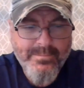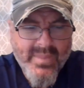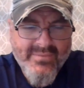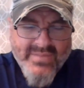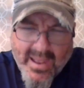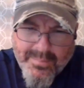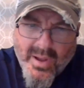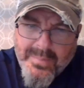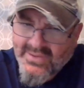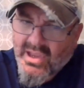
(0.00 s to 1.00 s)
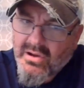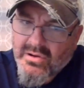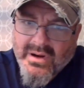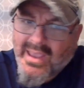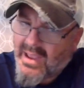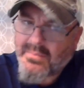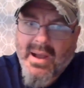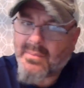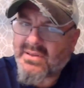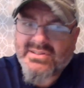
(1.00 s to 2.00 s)
If that puppy's hungry and
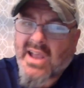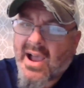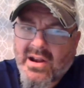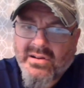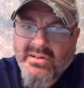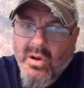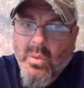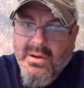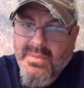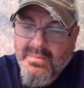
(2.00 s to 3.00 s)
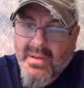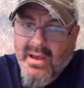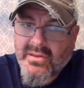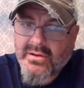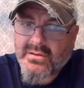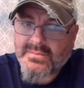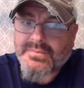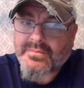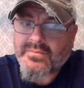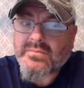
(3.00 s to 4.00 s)
mama is tired and don't want to be bothered,
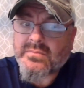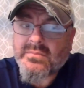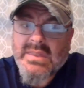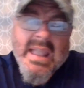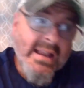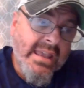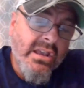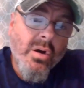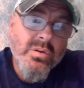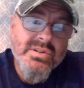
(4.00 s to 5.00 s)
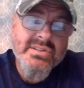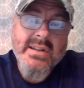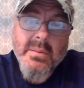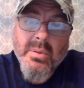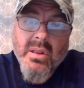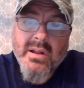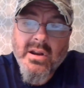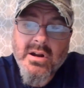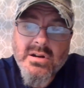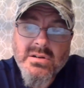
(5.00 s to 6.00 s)
and he goes to nibble on
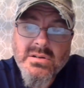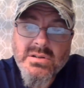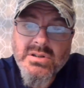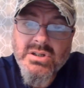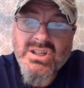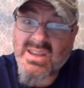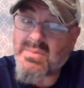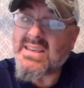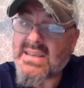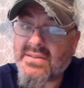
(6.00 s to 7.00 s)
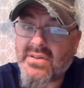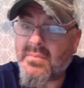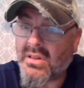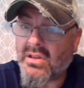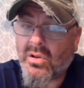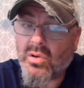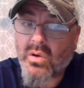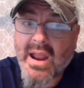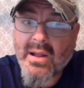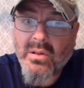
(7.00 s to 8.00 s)
her, she may give him a little
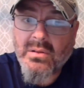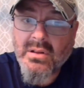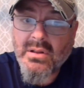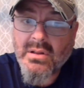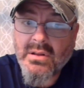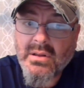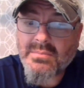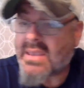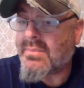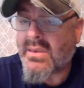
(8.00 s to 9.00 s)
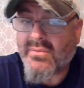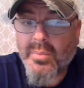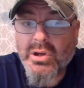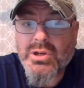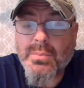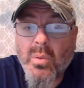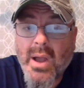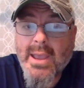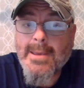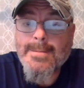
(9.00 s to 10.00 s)
growl, maybe even push him
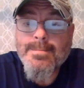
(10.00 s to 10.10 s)
away.